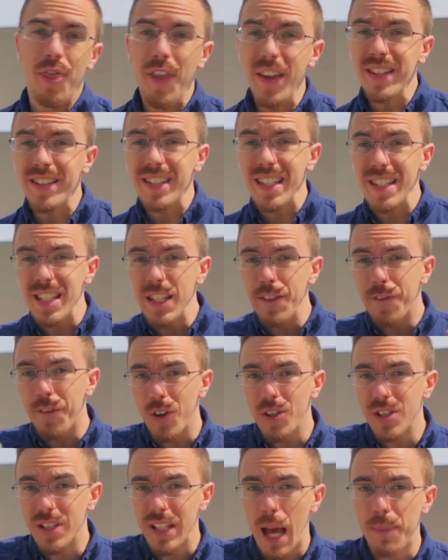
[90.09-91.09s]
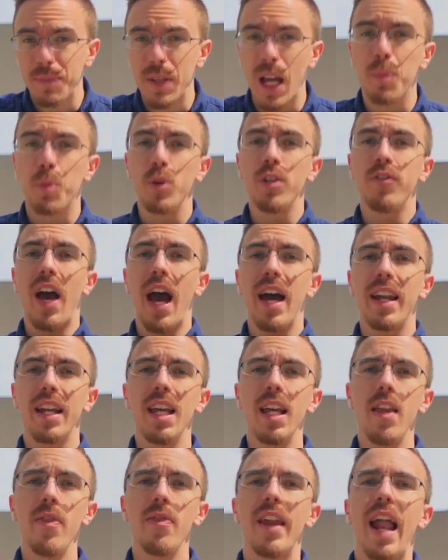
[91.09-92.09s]
This is the first laptop we've had
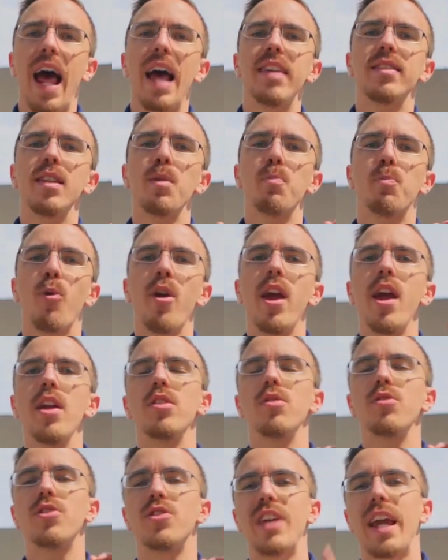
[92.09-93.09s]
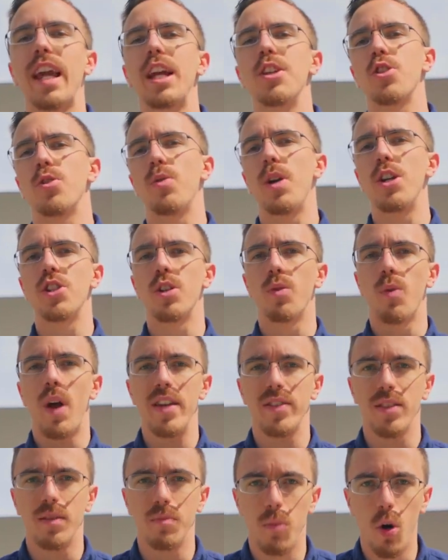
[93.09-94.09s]
in that has the brand new 2nd generation
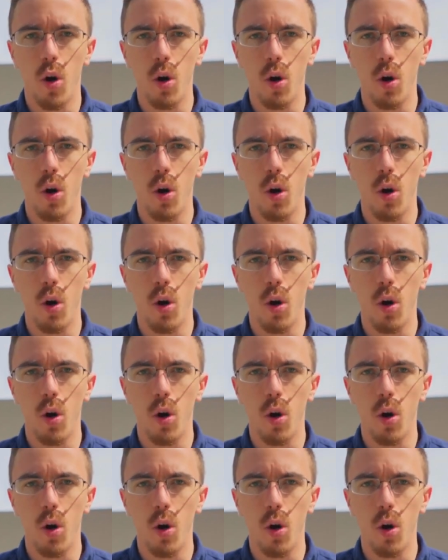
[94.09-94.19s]
Ryzen